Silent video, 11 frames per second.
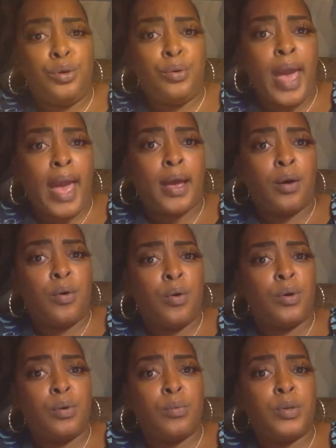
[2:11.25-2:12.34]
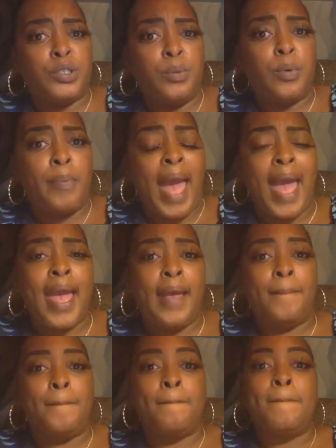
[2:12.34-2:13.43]
got going, what you were
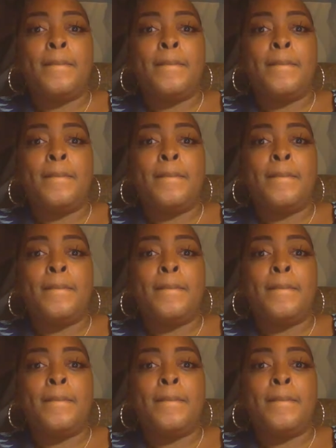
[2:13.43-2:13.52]
buying.